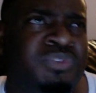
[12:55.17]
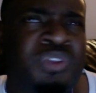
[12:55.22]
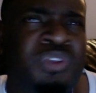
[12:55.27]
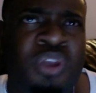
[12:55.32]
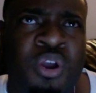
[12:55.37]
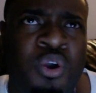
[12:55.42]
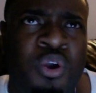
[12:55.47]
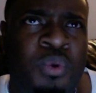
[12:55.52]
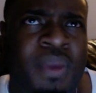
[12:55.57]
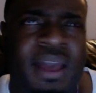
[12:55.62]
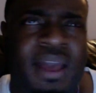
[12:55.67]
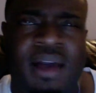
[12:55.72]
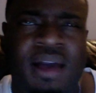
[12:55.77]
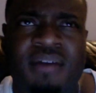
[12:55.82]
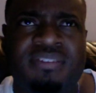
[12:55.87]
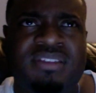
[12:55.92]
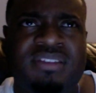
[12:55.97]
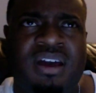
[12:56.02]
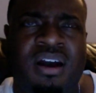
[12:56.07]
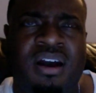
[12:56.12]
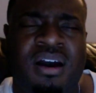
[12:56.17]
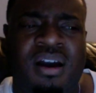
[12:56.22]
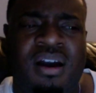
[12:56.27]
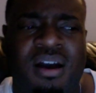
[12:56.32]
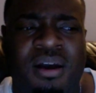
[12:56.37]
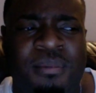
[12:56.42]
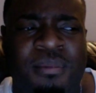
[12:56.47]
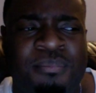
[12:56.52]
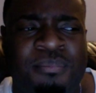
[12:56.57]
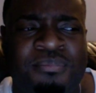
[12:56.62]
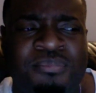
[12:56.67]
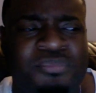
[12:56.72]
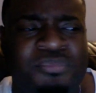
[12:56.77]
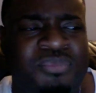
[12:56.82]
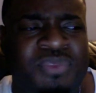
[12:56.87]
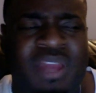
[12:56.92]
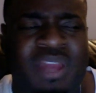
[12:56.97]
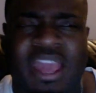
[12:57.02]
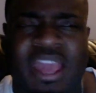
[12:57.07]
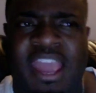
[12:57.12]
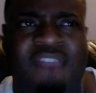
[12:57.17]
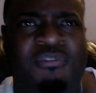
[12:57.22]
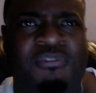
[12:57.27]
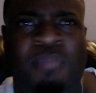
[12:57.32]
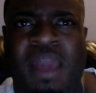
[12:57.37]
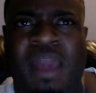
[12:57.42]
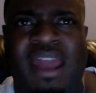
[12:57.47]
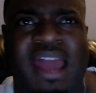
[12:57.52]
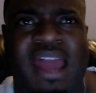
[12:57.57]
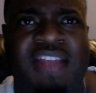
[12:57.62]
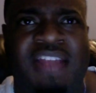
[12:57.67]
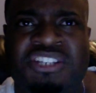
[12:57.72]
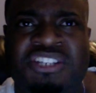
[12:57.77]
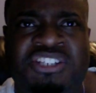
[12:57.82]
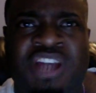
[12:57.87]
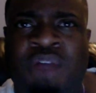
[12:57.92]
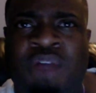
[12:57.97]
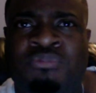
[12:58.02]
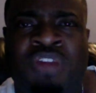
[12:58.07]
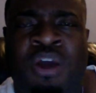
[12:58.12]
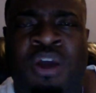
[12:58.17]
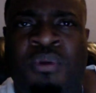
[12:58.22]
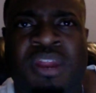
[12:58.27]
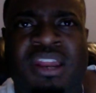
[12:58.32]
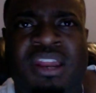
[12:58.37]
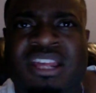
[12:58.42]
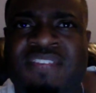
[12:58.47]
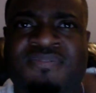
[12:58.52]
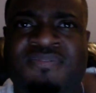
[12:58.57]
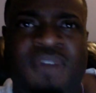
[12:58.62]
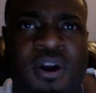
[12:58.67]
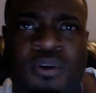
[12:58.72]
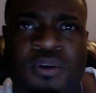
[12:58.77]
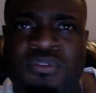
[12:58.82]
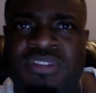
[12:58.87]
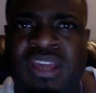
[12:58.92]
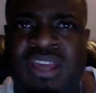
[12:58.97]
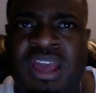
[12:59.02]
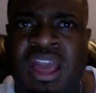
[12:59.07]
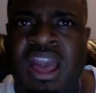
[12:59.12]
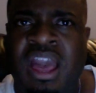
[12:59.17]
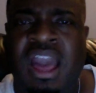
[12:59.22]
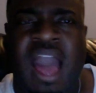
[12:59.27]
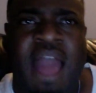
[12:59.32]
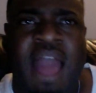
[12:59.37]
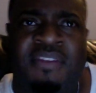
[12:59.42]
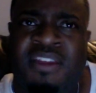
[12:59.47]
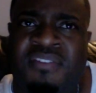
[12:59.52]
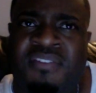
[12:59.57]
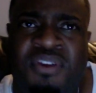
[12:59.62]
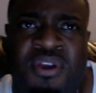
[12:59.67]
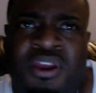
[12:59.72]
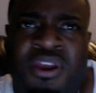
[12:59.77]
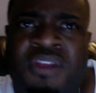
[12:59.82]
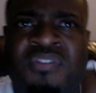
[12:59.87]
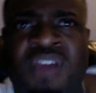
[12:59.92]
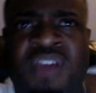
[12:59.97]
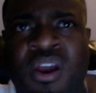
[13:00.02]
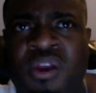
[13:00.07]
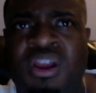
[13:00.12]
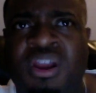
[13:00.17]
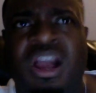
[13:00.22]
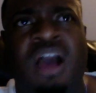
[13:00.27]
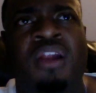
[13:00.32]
Who else? Um, everybody. I just don't know none of these folks. I never heard of Kirk.